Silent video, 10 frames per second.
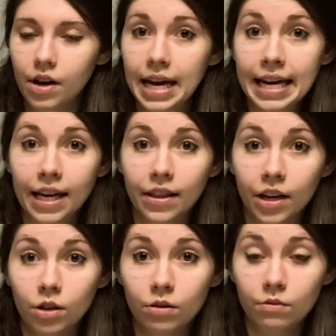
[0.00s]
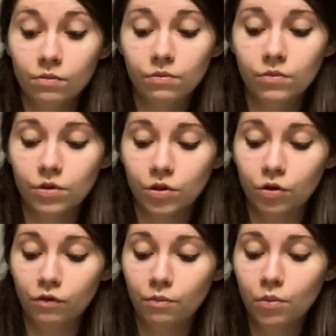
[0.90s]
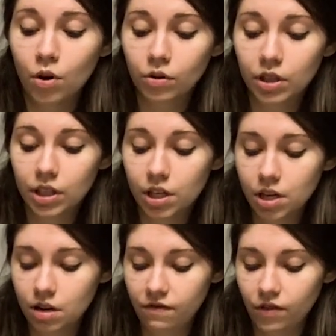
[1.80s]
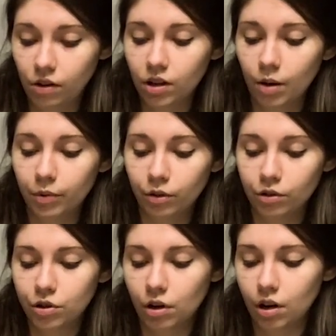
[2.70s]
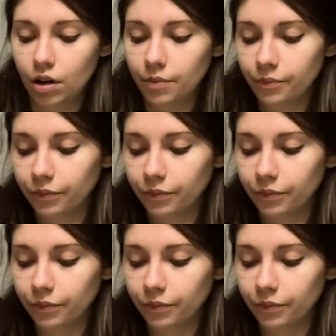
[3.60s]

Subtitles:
and that you've mostly filled up your jar.